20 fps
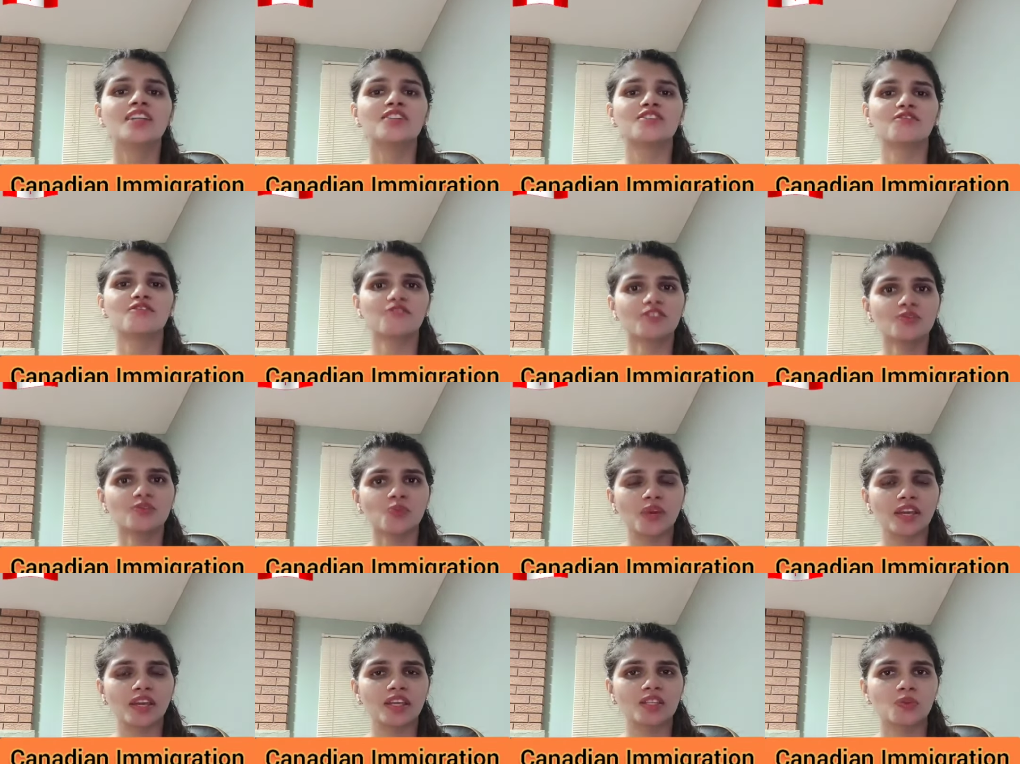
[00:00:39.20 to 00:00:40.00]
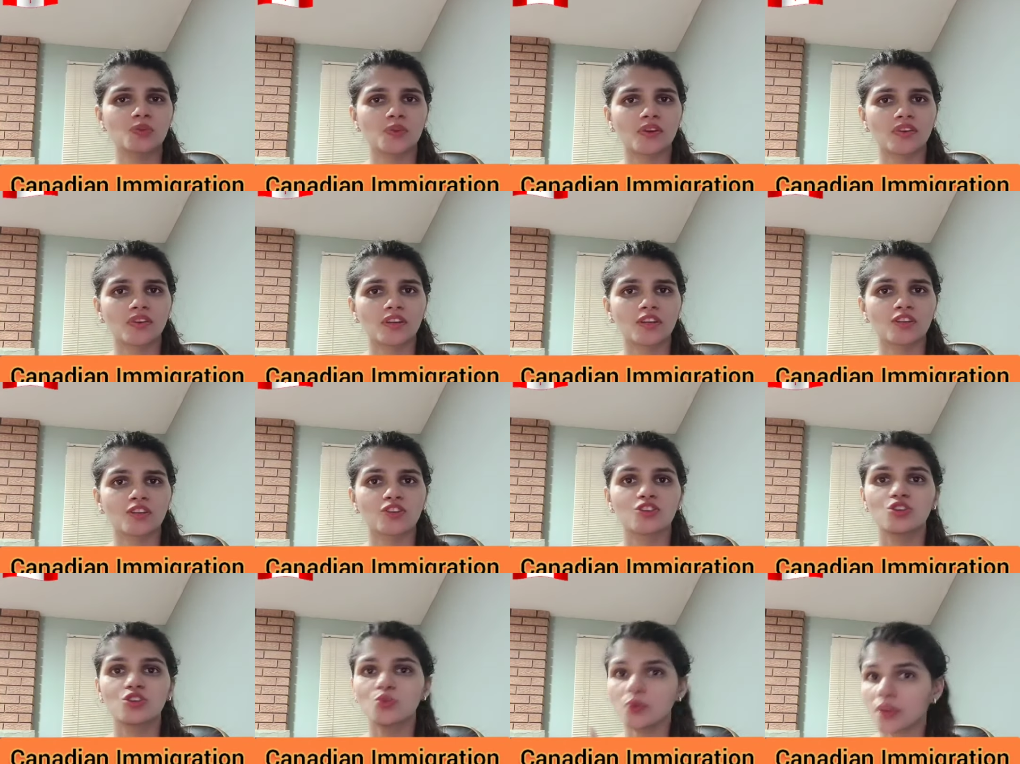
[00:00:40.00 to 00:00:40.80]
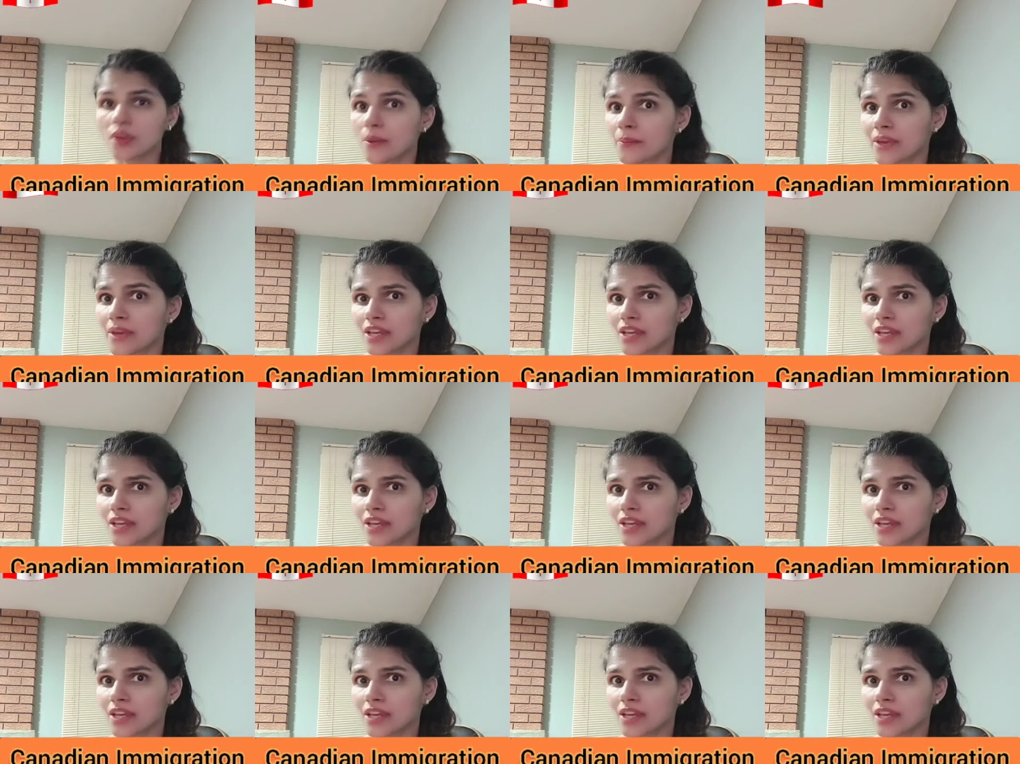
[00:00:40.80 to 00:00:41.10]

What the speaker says: the different ways wherein you can